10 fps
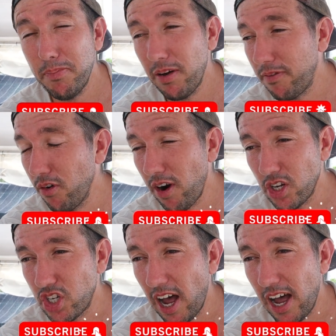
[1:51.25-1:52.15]
but for our
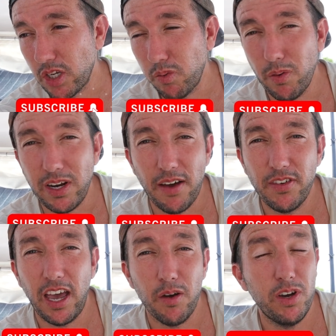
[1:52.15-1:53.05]
charts where we navigate,